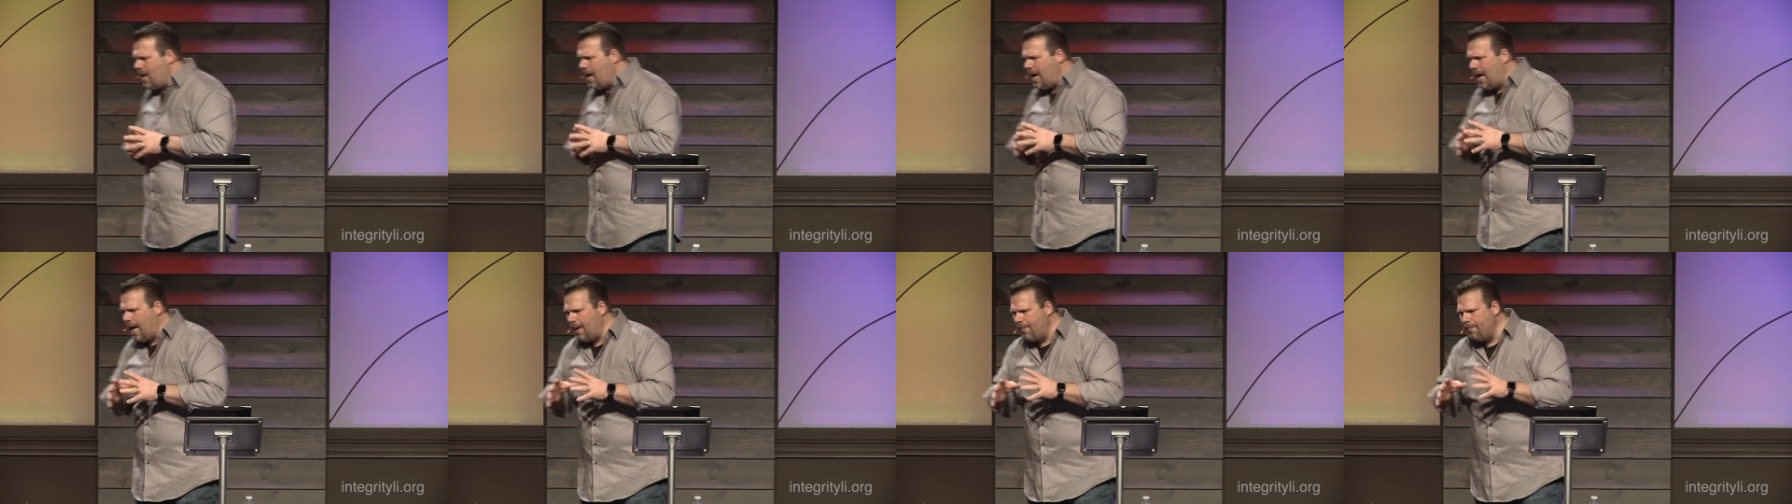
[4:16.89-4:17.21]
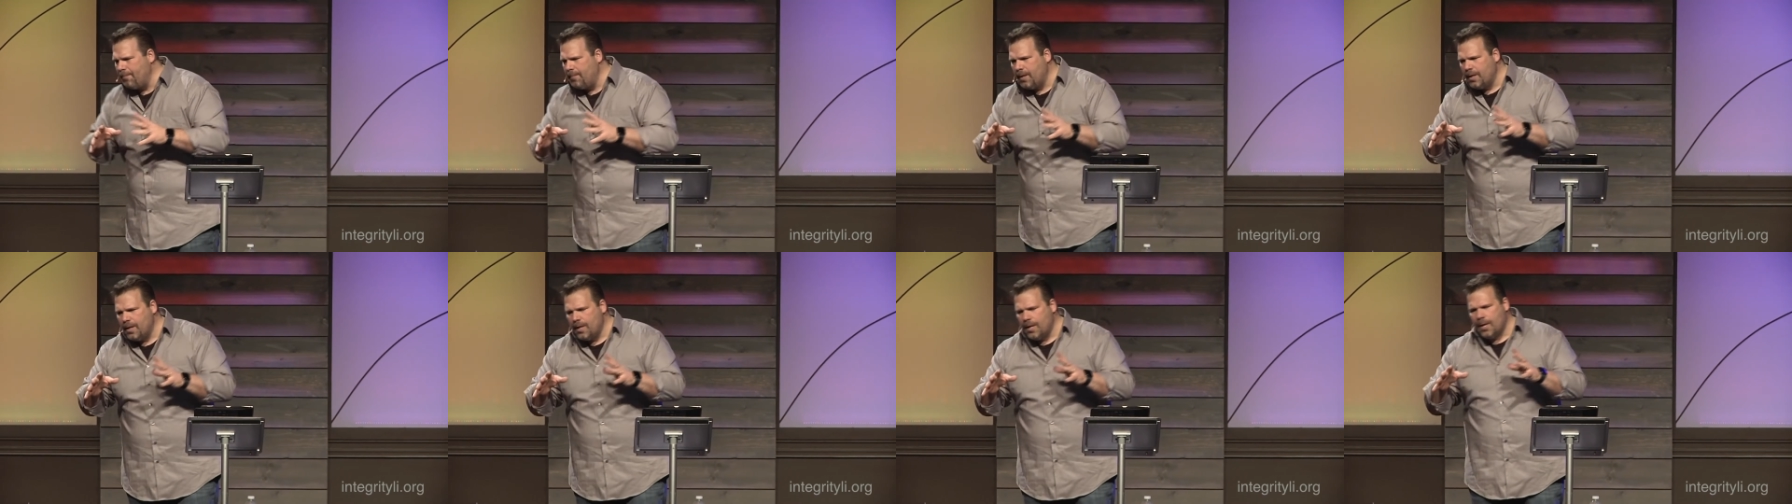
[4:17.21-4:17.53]

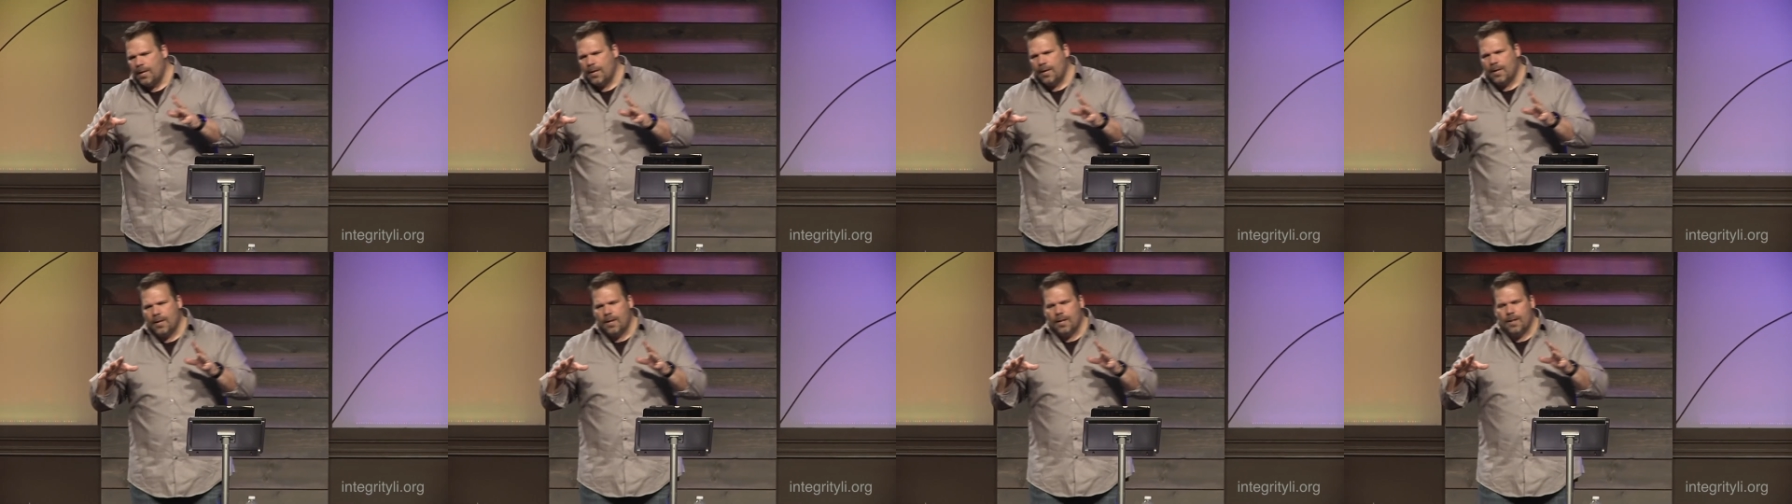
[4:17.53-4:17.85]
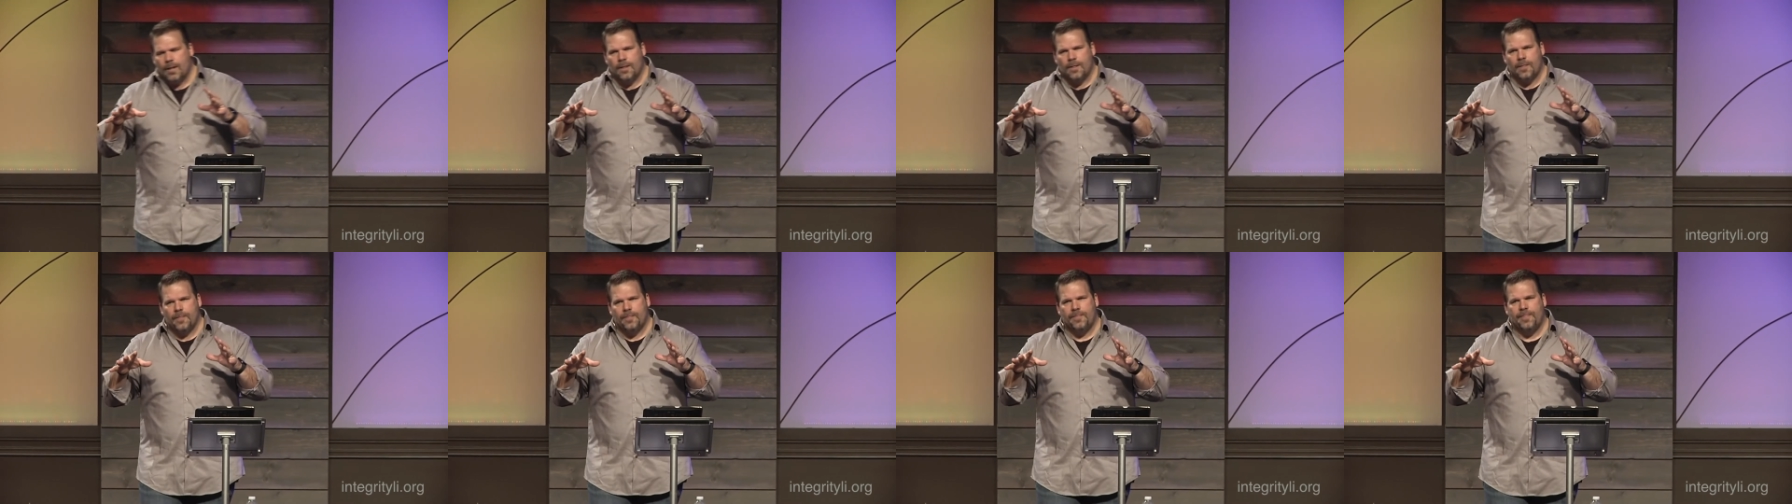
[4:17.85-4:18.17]
Um,
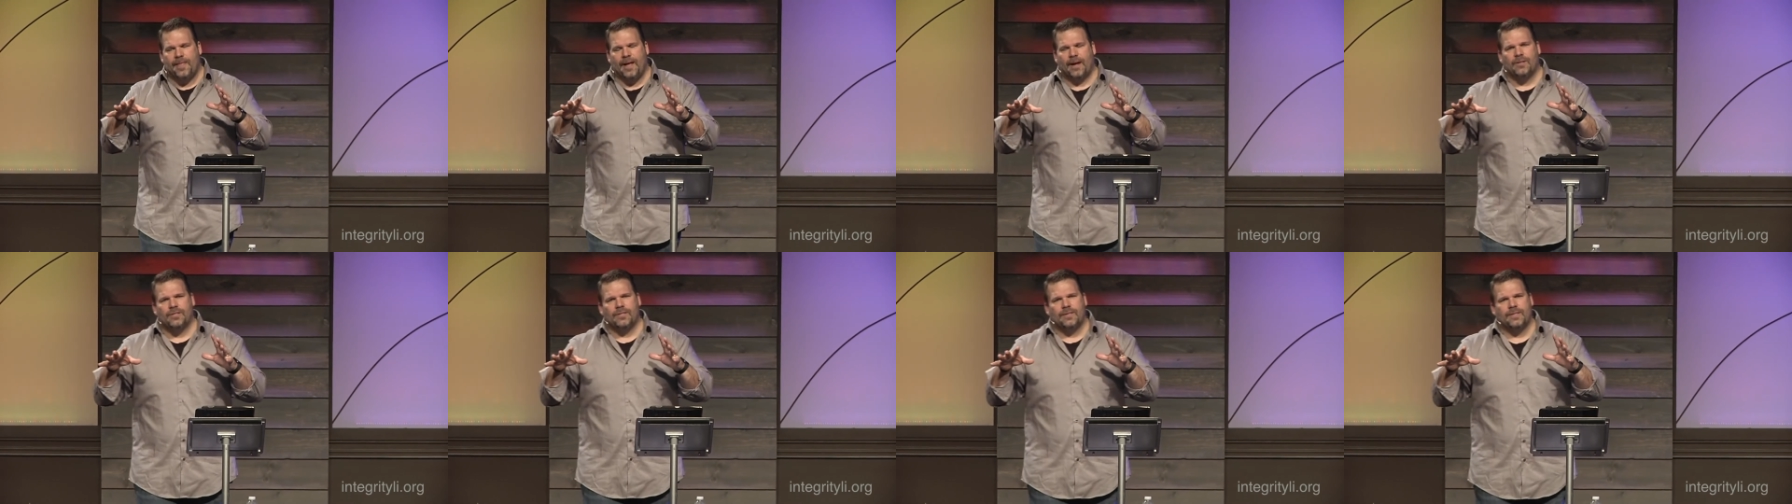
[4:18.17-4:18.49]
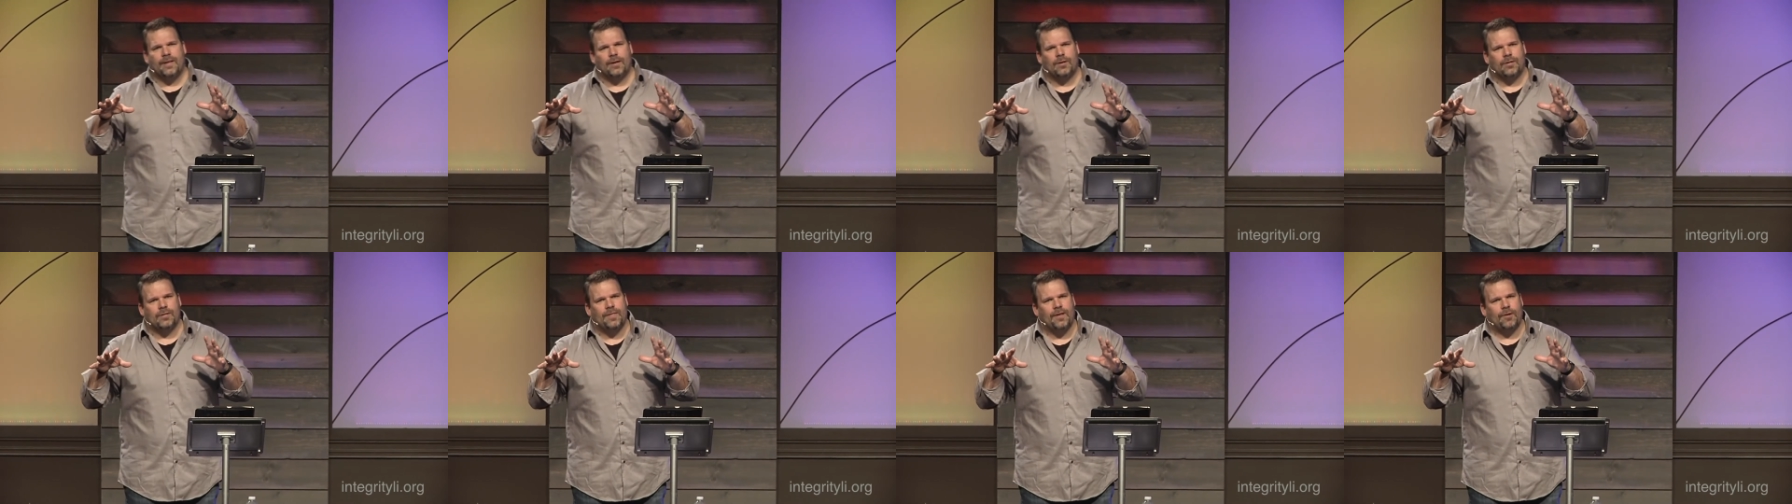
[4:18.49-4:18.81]
there, there,